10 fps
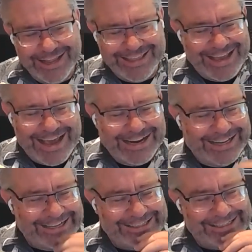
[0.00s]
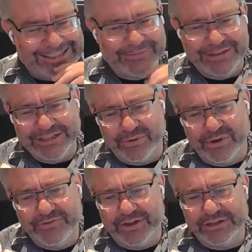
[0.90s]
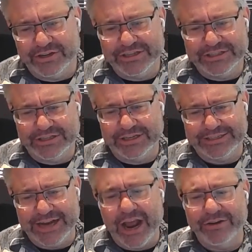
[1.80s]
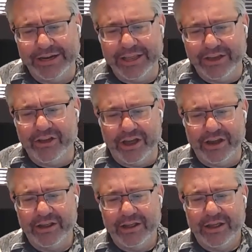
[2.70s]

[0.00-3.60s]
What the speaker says: The analysts at some of these growth funds are just astoundingly good.